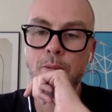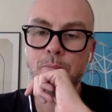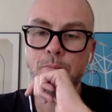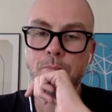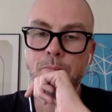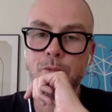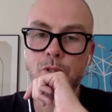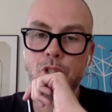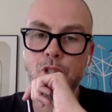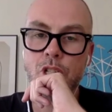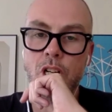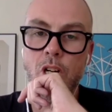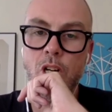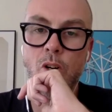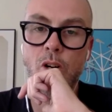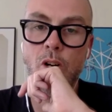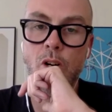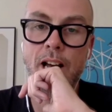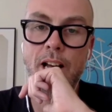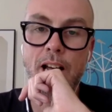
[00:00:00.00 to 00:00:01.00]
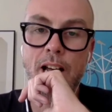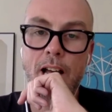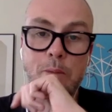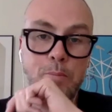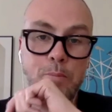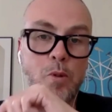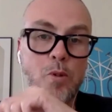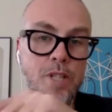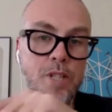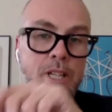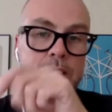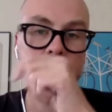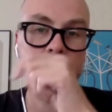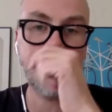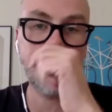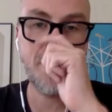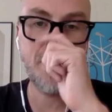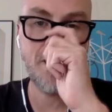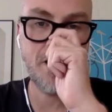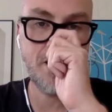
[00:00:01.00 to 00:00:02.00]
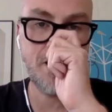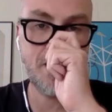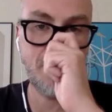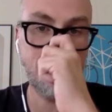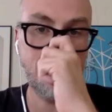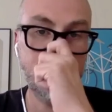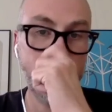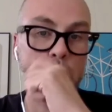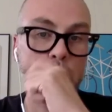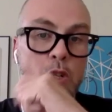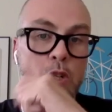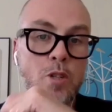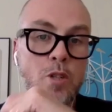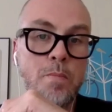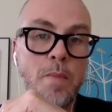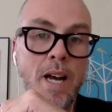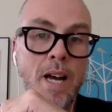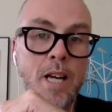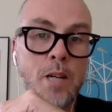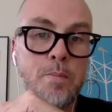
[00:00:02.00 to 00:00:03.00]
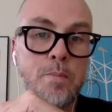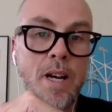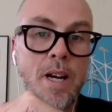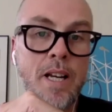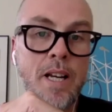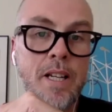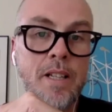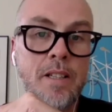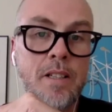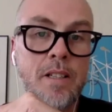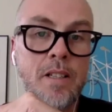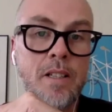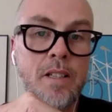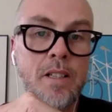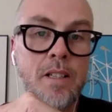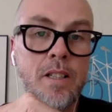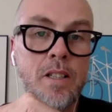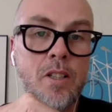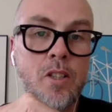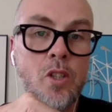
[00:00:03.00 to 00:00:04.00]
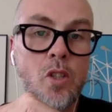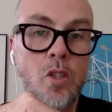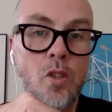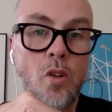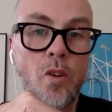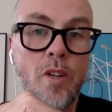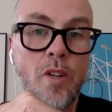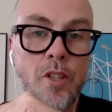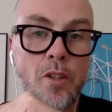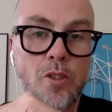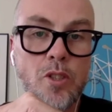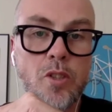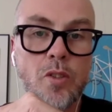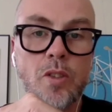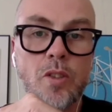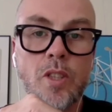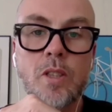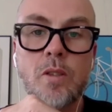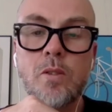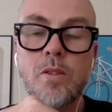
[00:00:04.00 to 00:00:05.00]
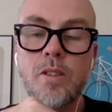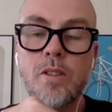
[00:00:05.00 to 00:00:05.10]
So I put in books by Cory Doctorow,